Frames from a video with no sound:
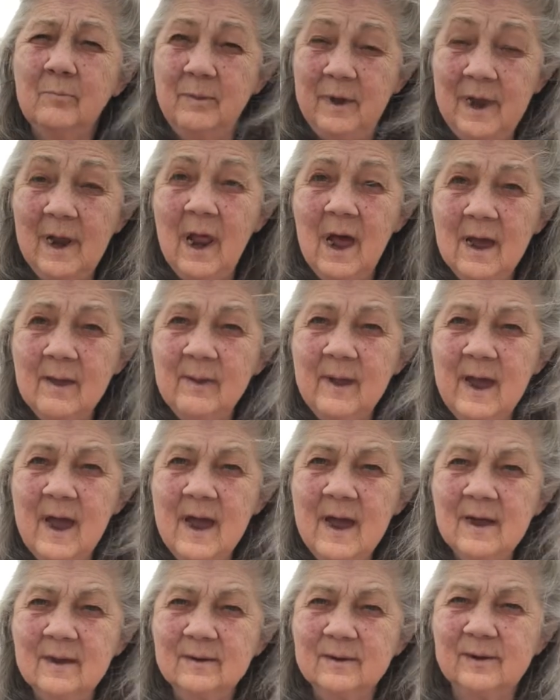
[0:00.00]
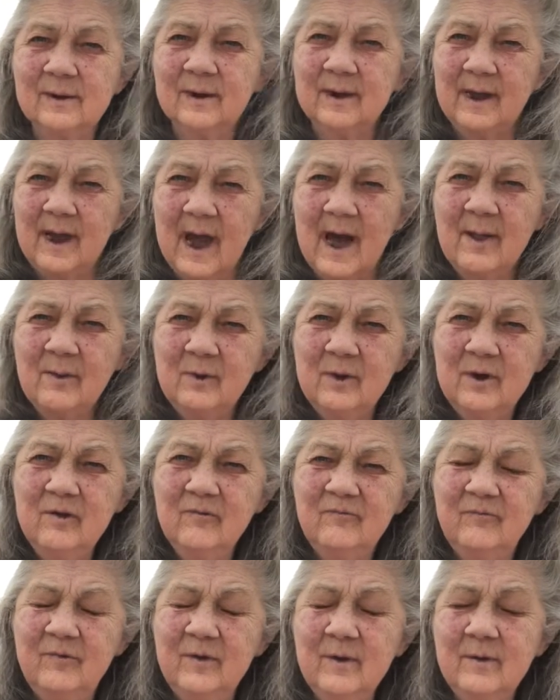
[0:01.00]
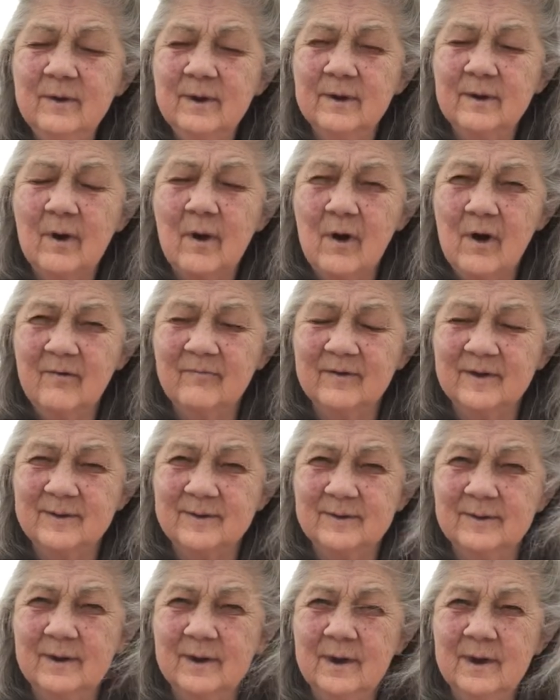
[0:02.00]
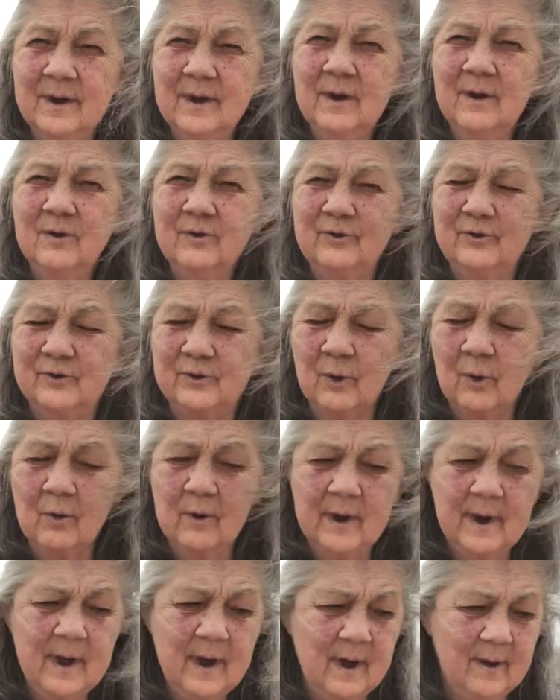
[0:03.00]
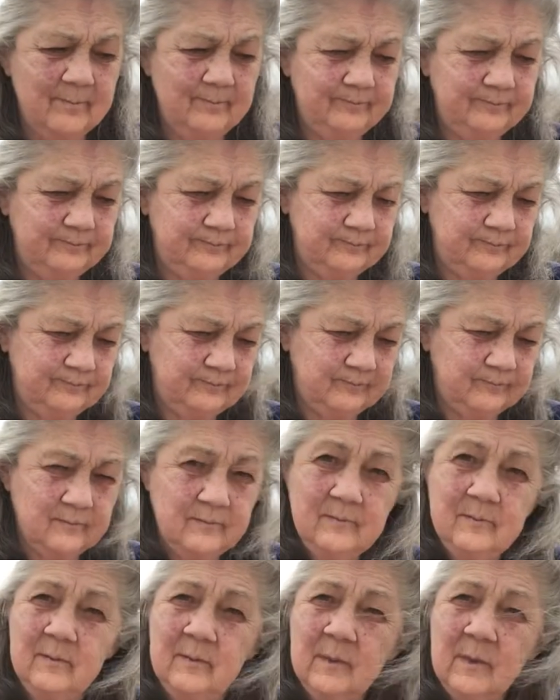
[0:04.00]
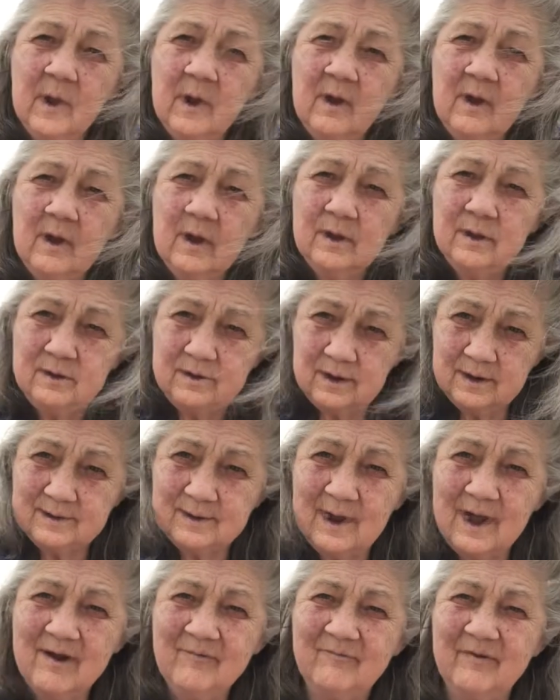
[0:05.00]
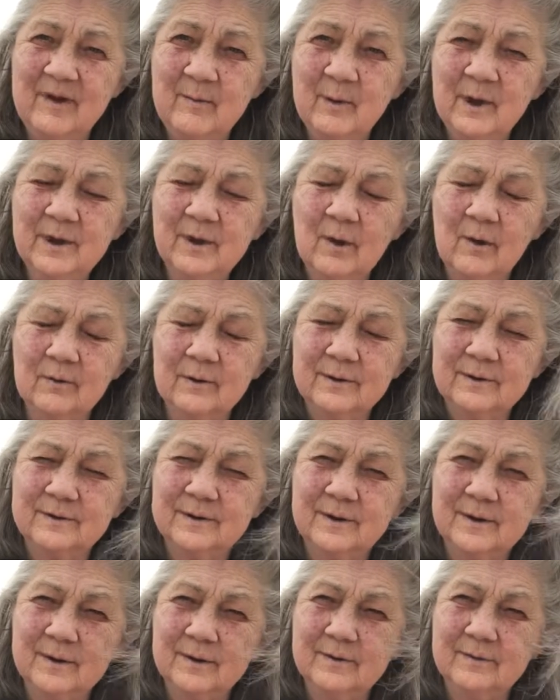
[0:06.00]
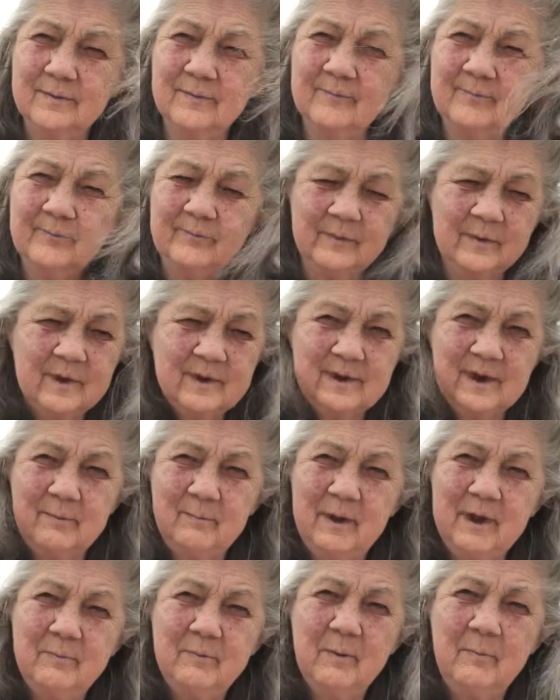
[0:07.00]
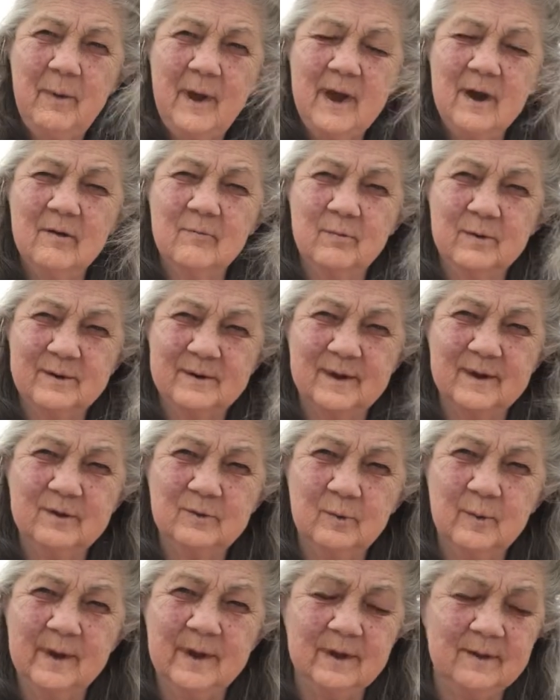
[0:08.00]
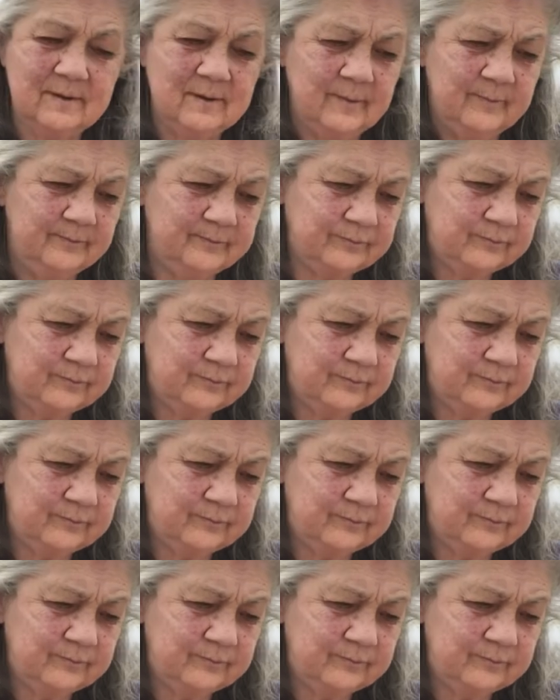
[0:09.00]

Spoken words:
Be like the ants. Gather your food at harvest. Store it up. Just like FEMA told us to do. It said be prepared for 6 weeks.